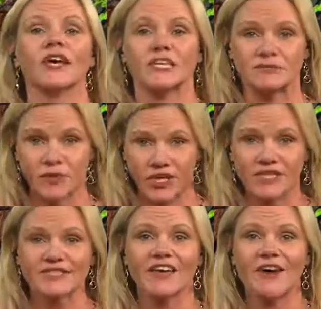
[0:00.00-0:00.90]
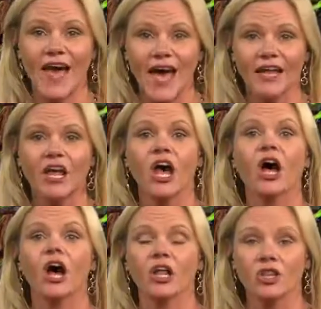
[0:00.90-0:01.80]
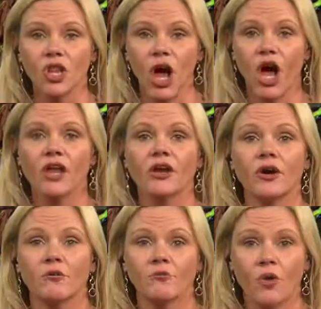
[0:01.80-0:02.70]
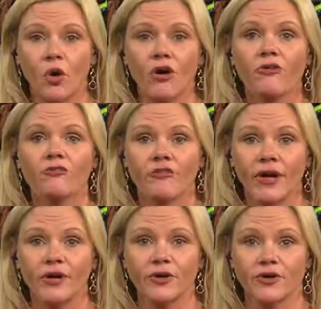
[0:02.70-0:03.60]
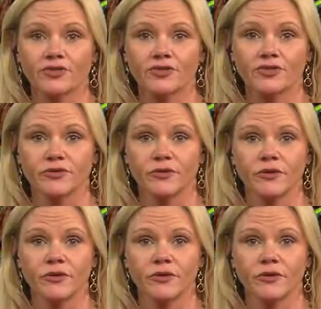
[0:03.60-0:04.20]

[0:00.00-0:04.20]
is because they've had a lot more failures.